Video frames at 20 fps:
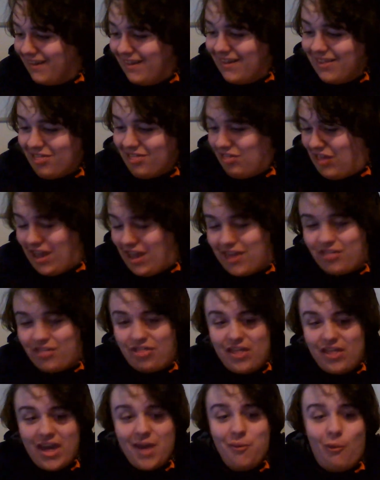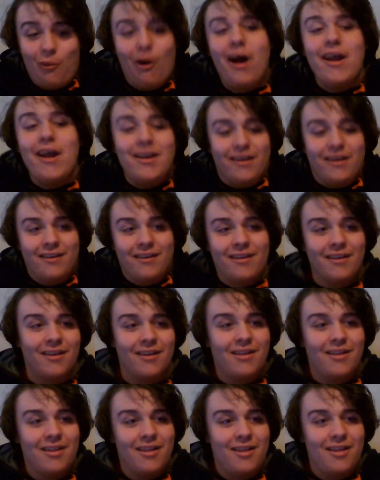they won.
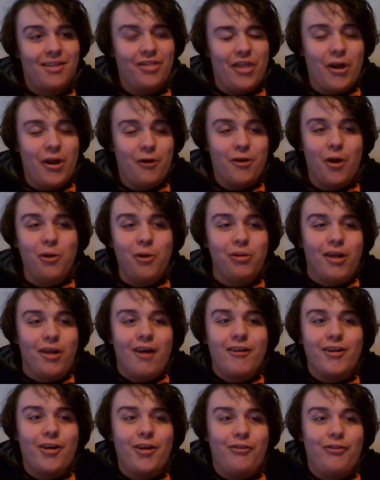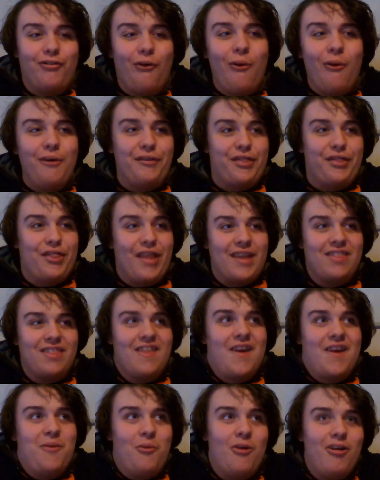They're no longer fourth like
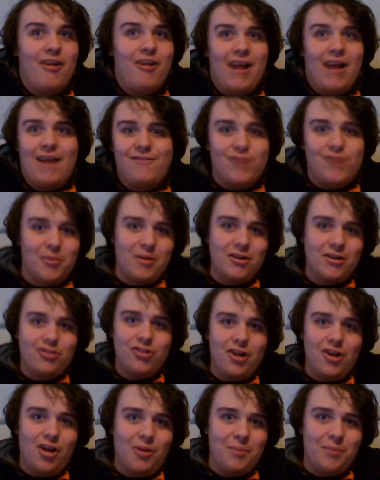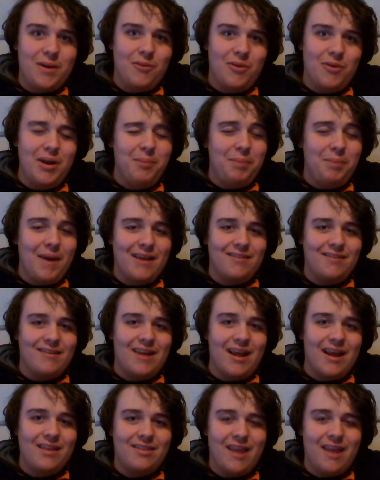they were after Montreal beat Winnipeg
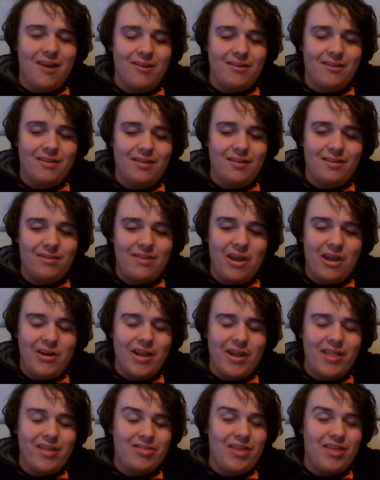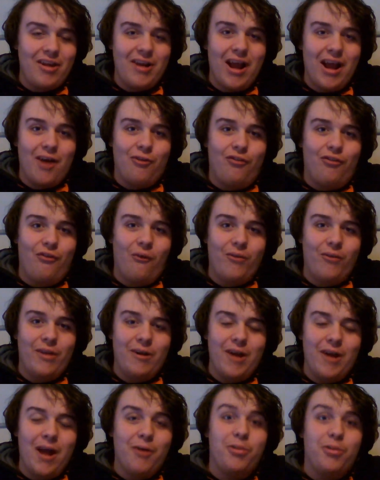tonight. They're now
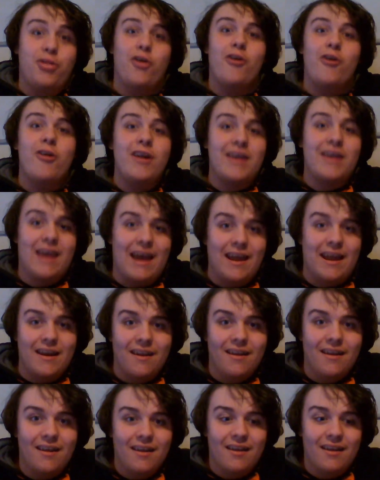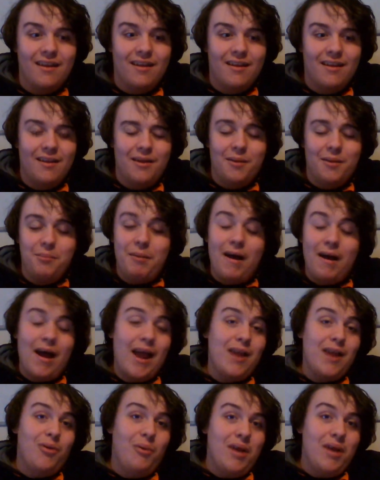third again,
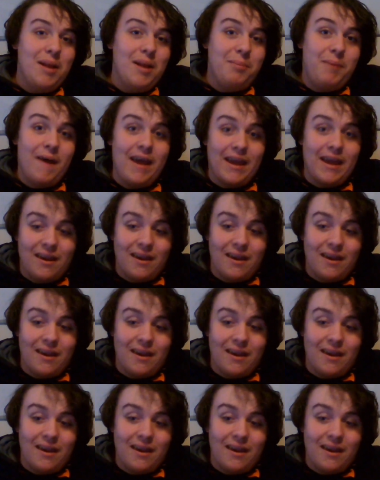behind Winnipeg.